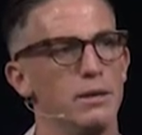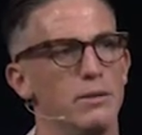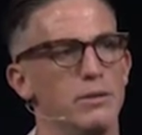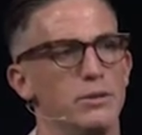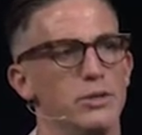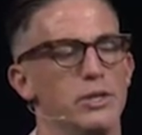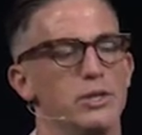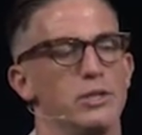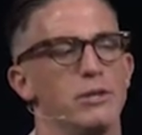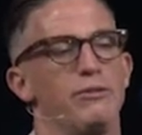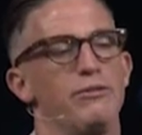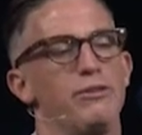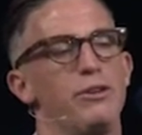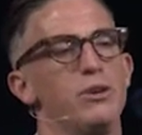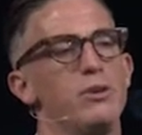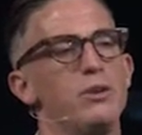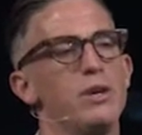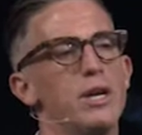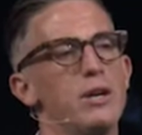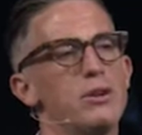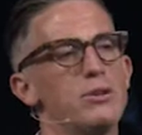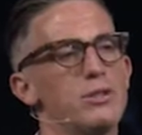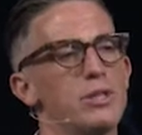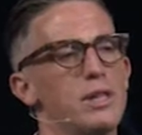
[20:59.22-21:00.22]
Just a few
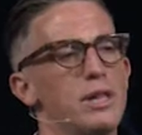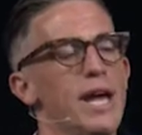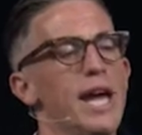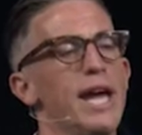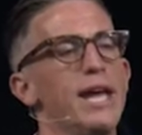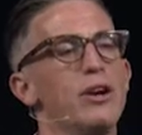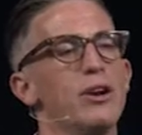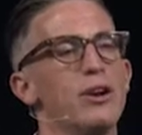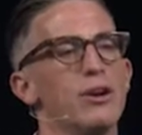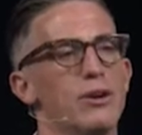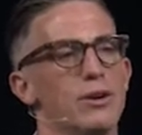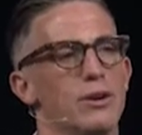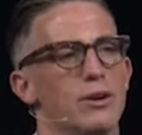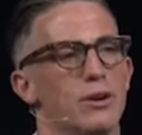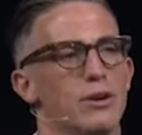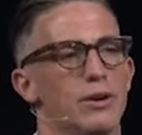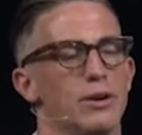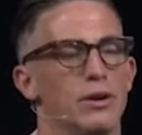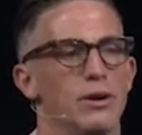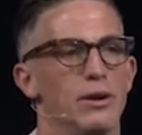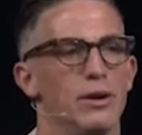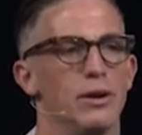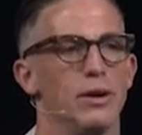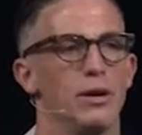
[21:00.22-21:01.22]
years later,
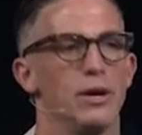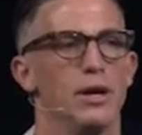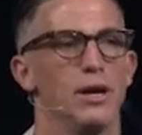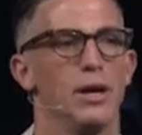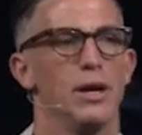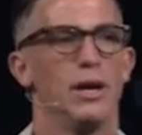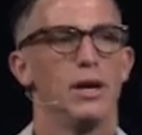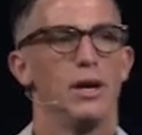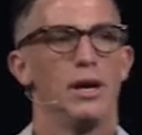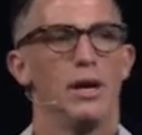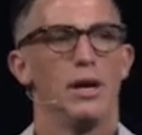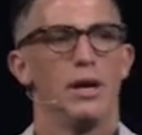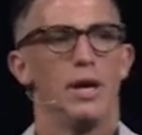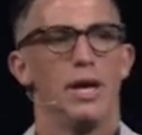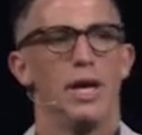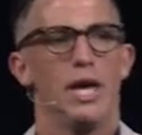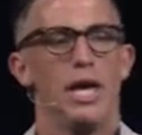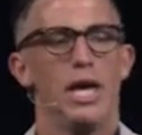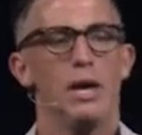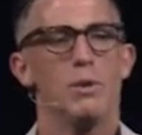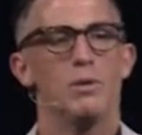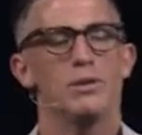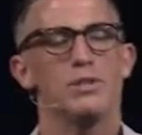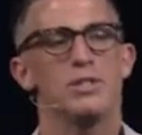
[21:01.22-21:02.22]

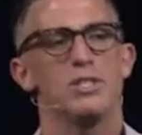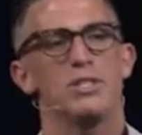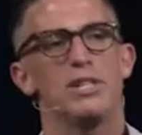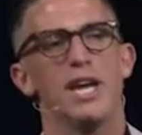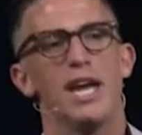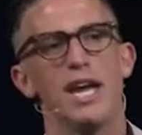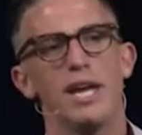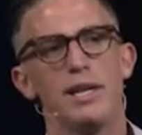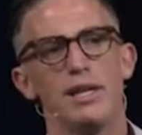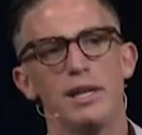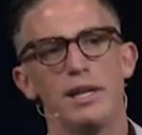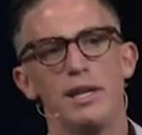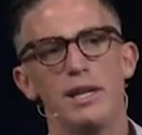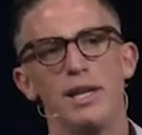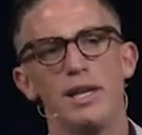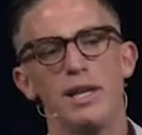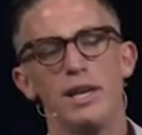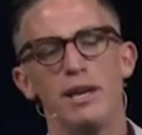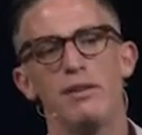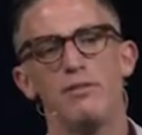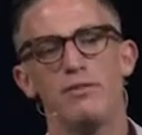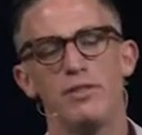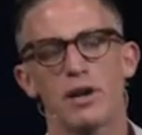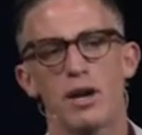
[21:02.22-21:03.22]
he would stand to
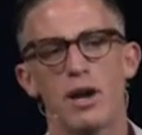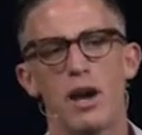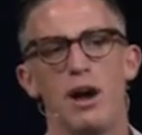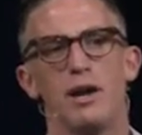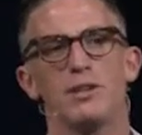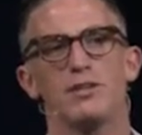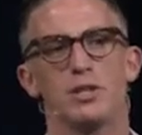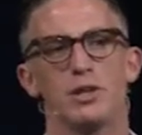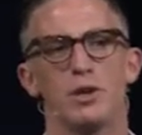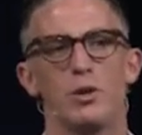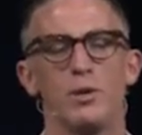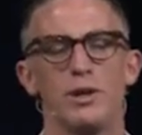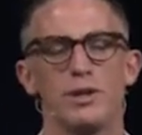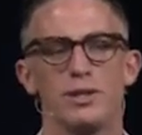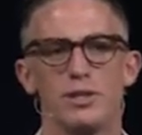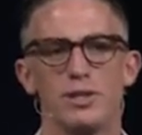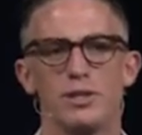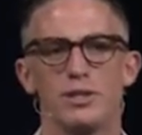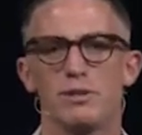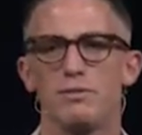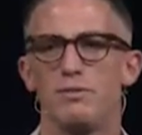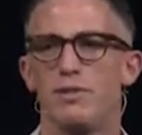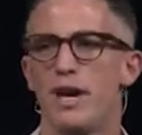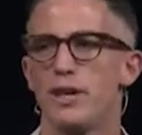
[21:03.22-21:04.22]
live in the
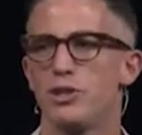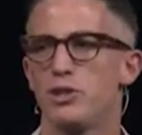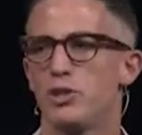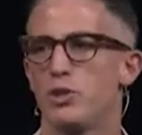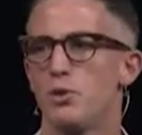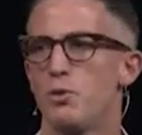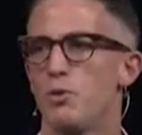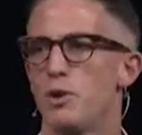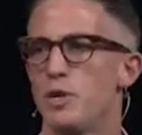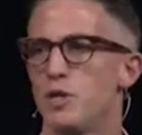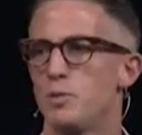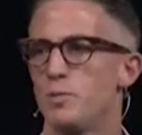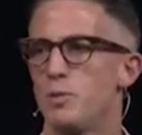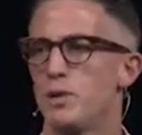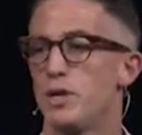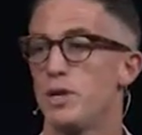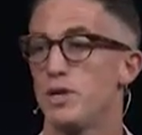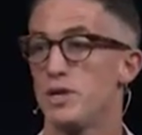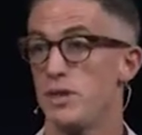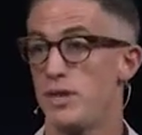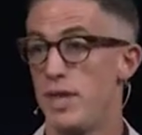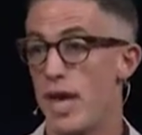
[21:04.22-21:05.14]
consequences of that choice because